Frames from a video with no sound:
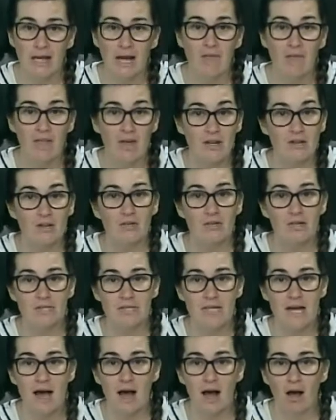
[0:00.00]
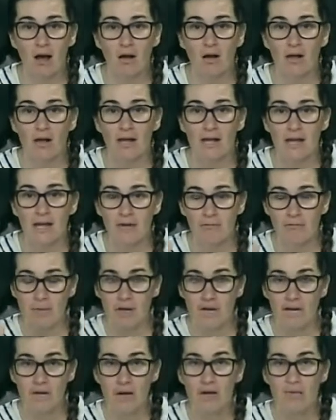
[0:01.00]
And then you can tell if
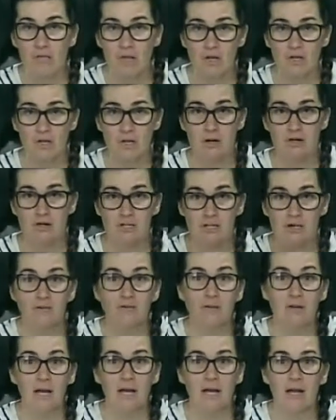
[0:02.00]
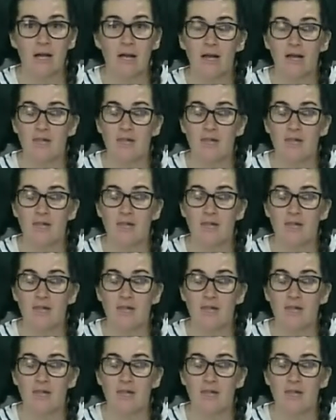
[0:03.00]
my numbers are different